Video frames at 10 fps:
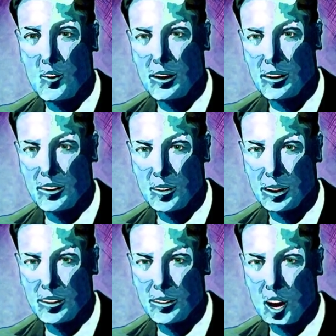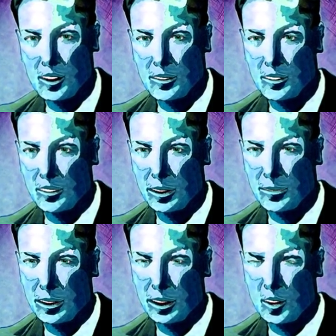Well, I was so annoyed with
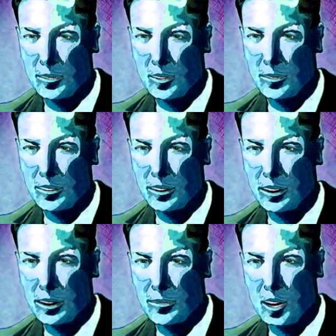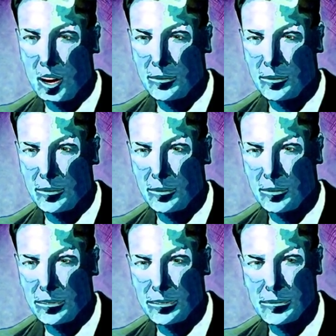this monstrous thing that I pummeled
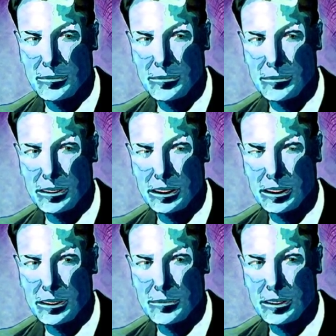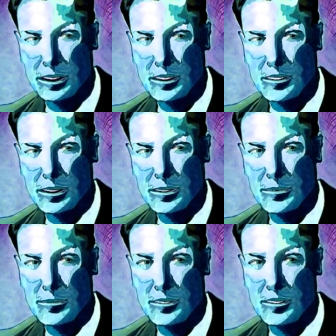it. It gloated.
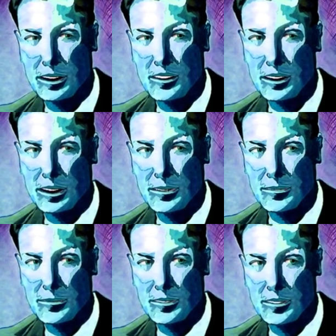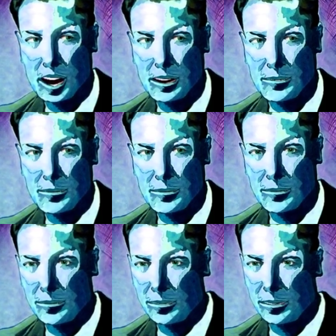It loved violence.
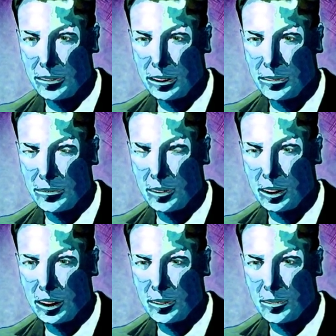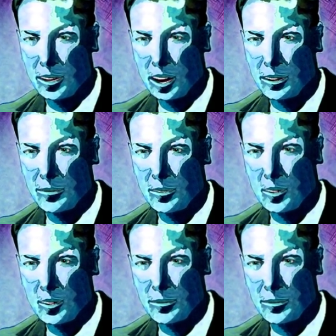It fed on violence.